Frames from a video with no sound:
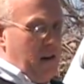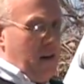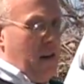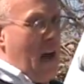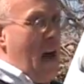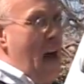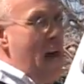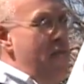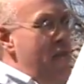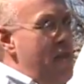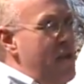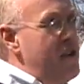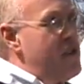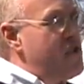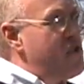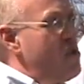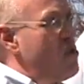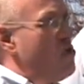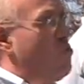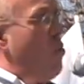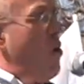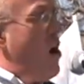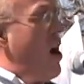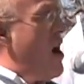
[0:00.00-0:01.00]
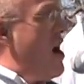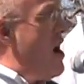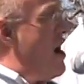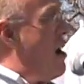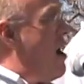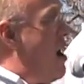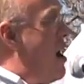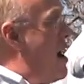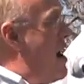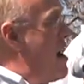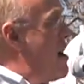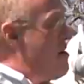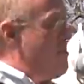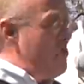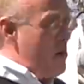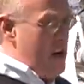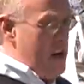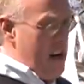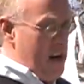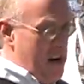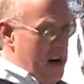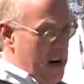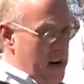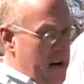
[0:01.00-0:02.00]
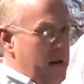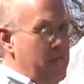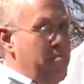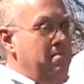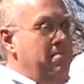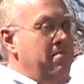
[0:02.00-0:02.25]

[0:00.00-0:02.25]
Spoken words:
And this is why I am here.